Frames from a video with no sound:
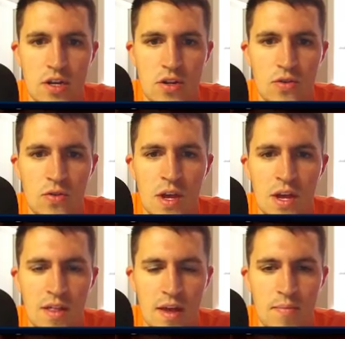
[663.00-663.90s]
to,
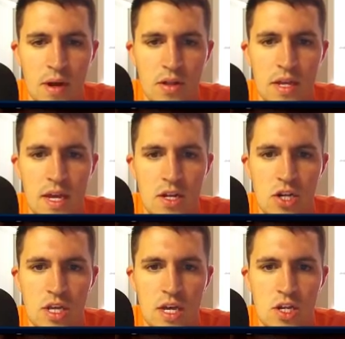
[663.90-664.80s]
they barely catch
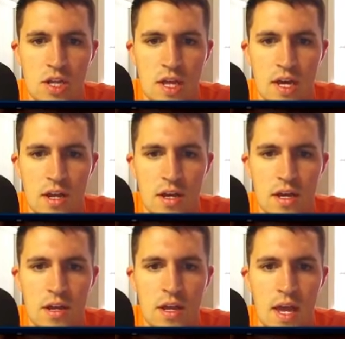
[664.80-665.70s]
the edge of that